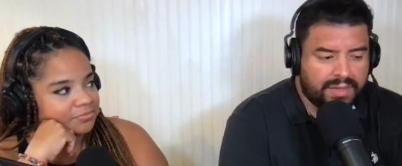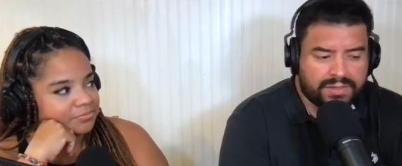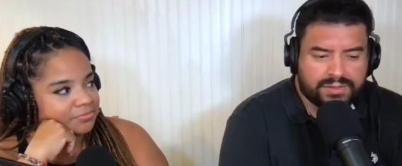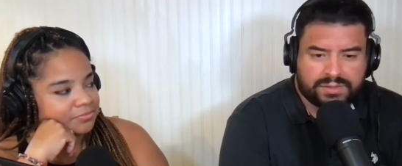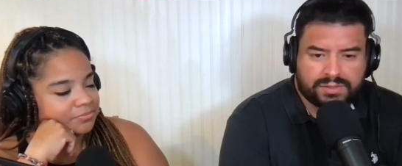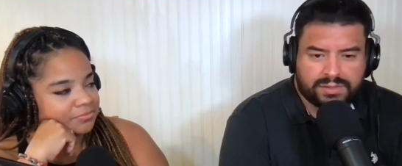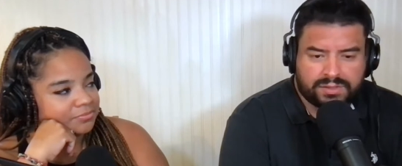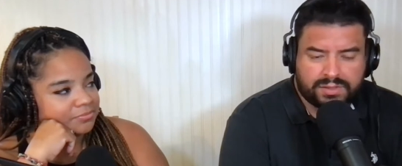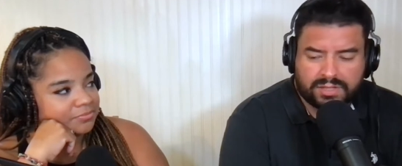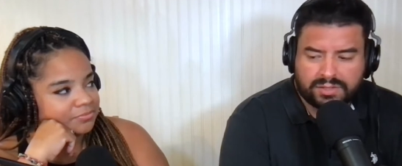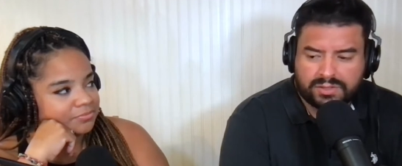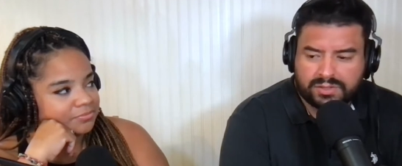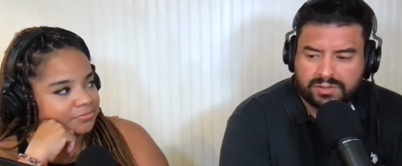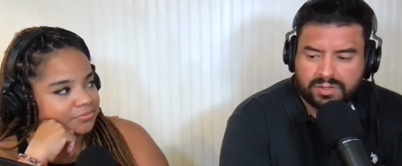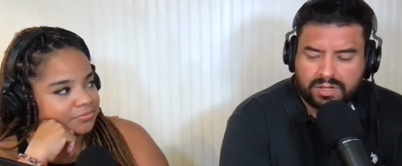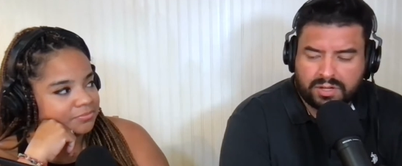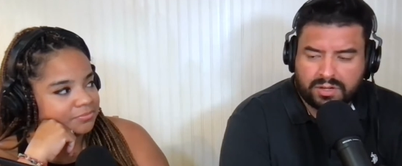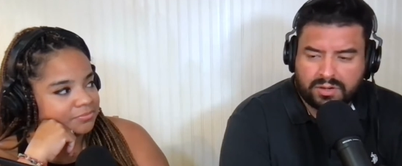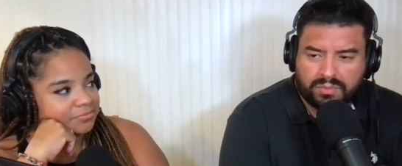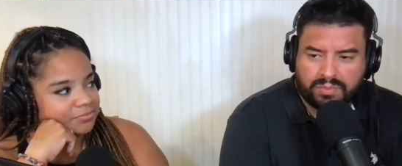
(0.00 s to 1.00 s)
Speaker 1: that's that's
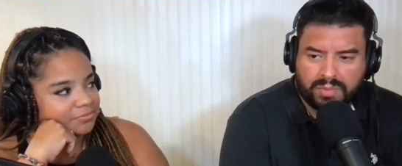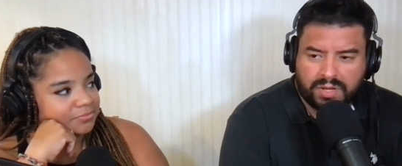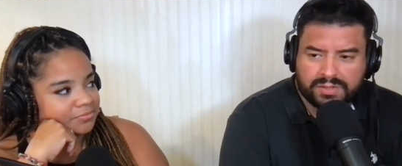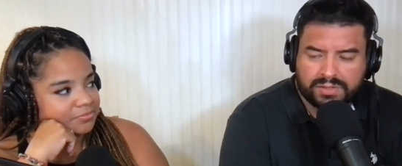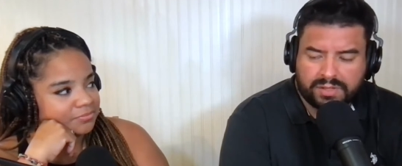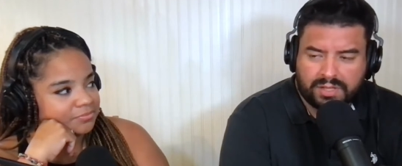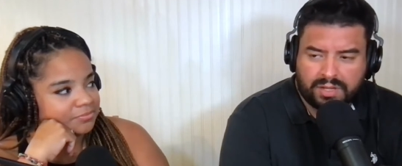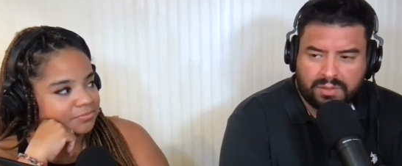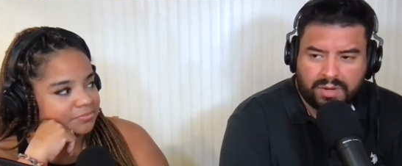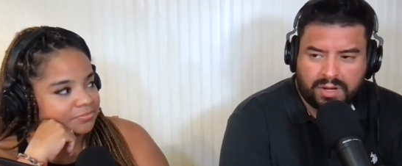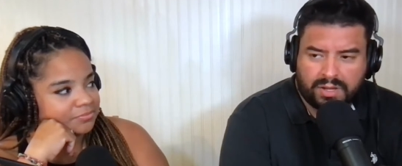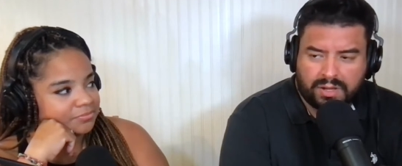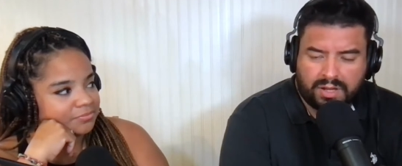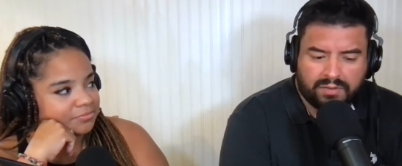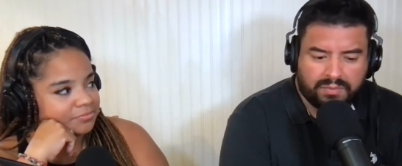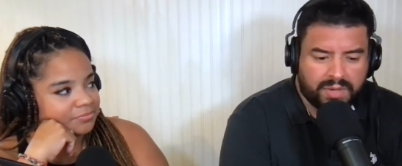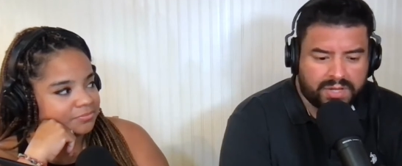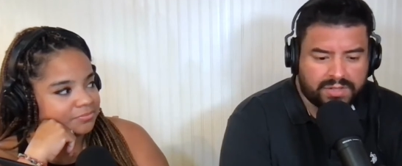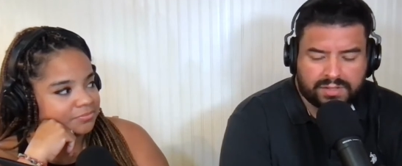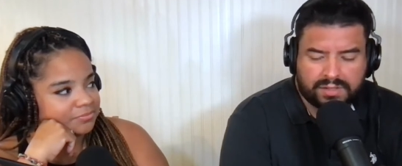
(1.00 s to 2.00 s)
uh, basically my life.
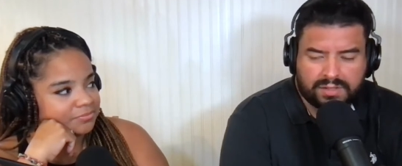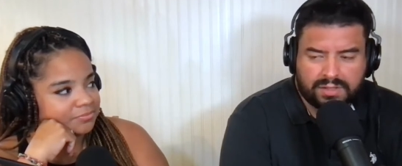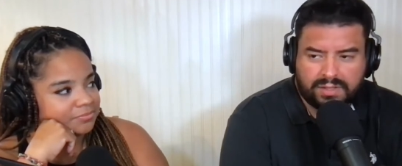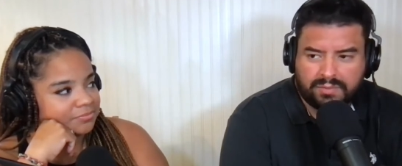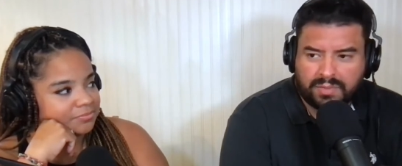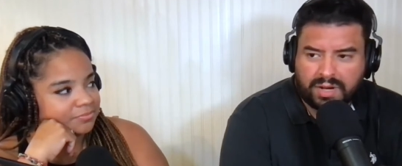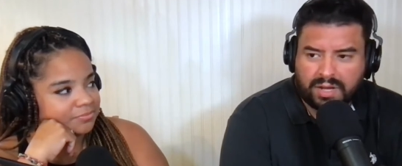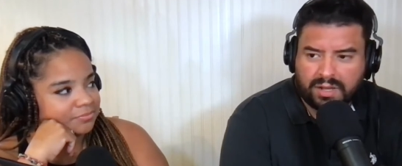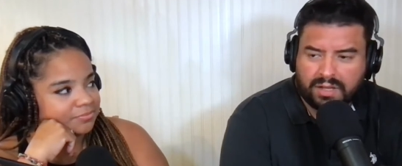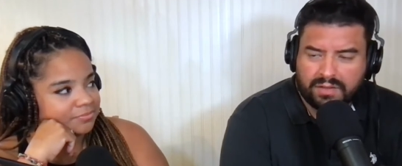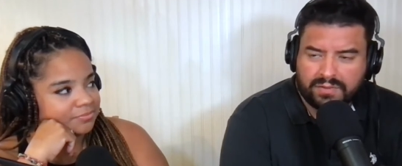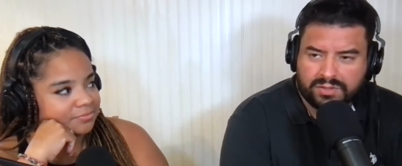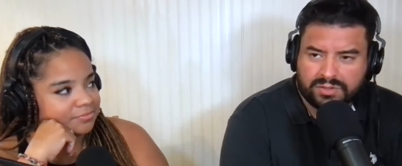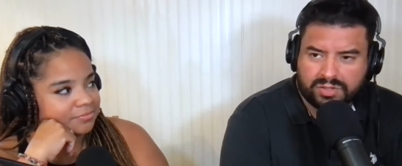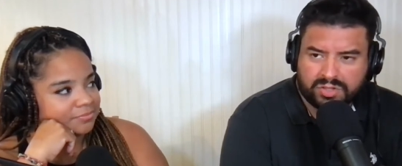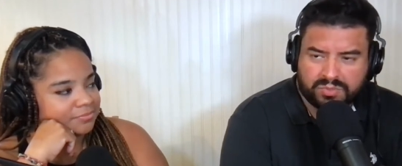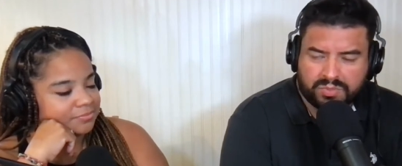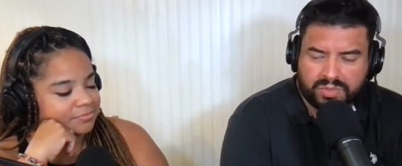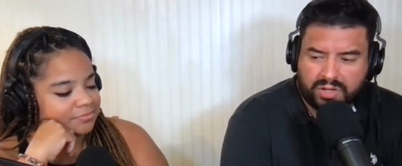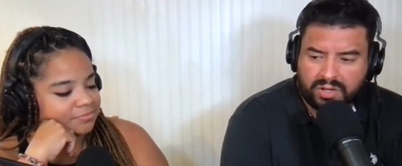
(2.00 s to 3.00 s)
Basically, my life is
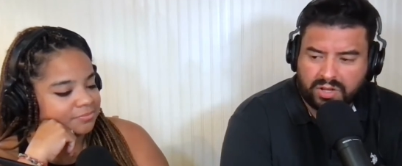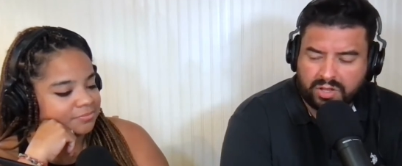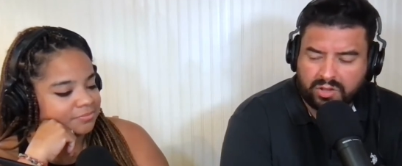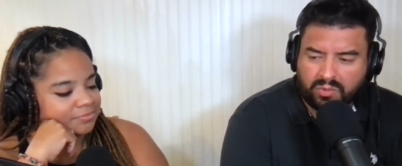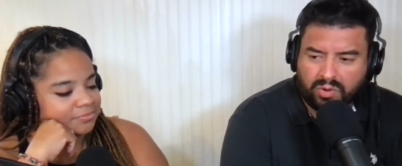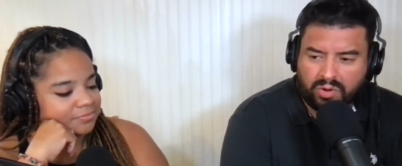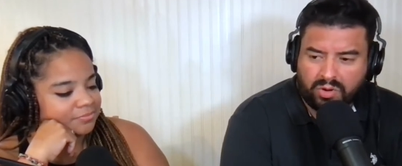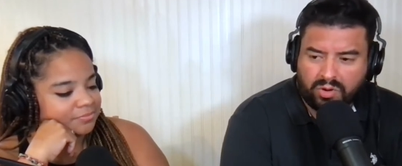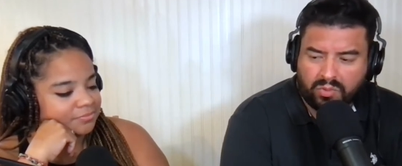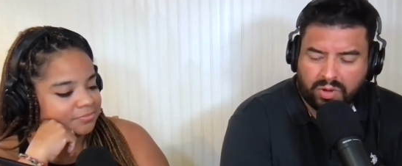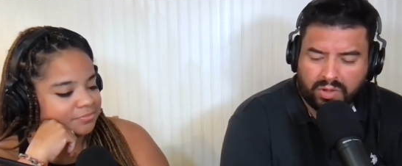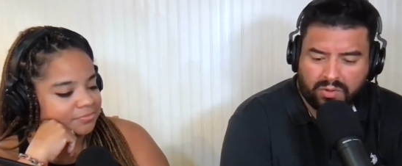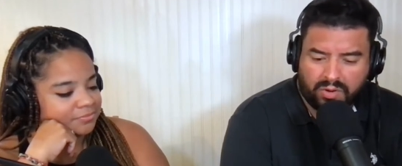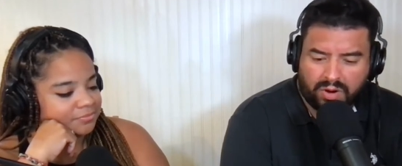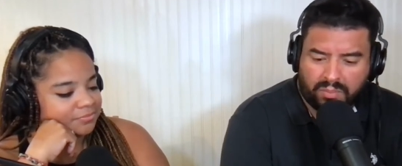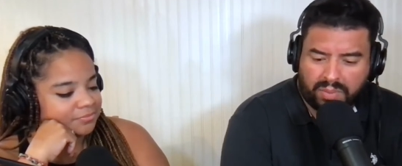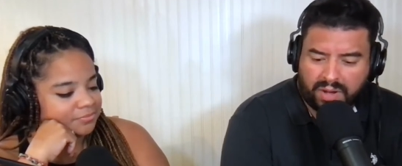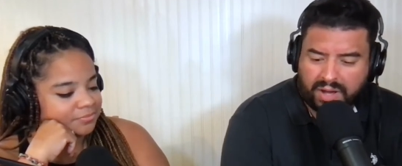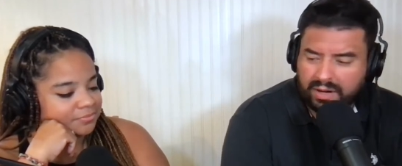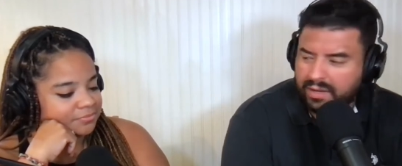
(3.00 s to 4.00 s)
just being on the road, whether I'm
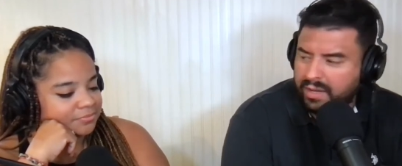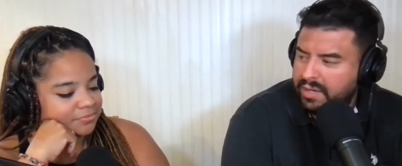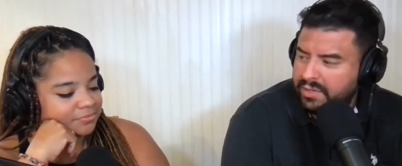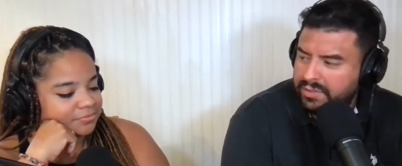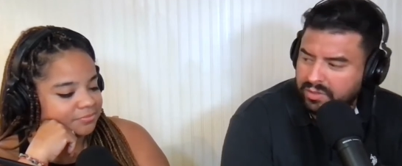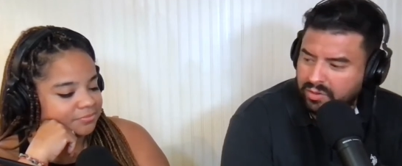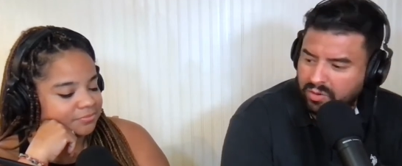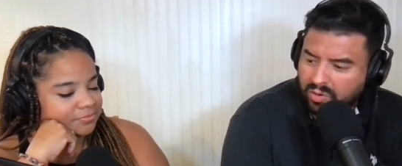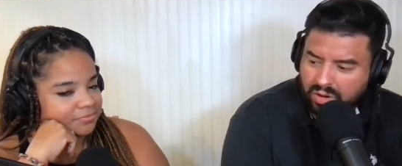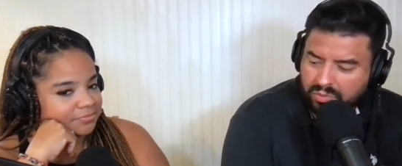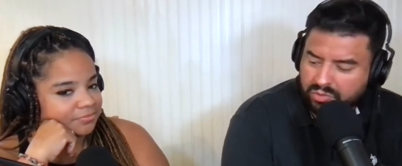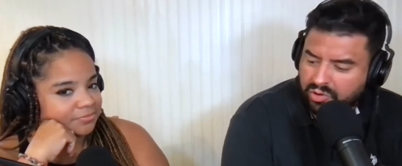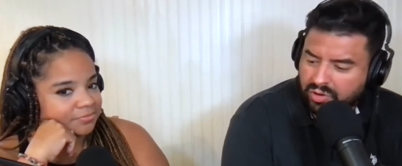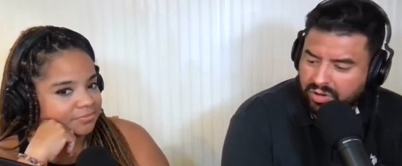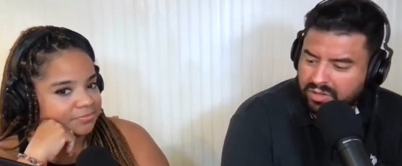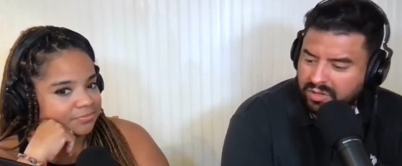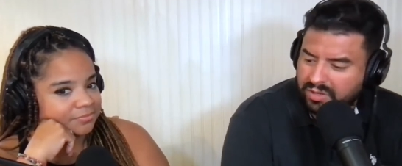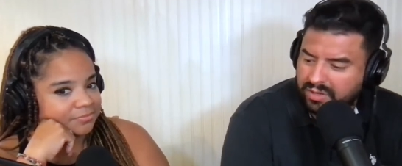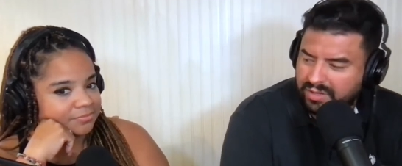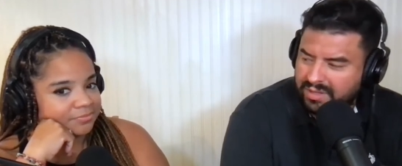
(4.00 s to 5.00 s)
podcasting or I'm
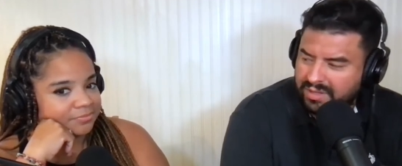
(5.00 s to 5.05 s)
trucking.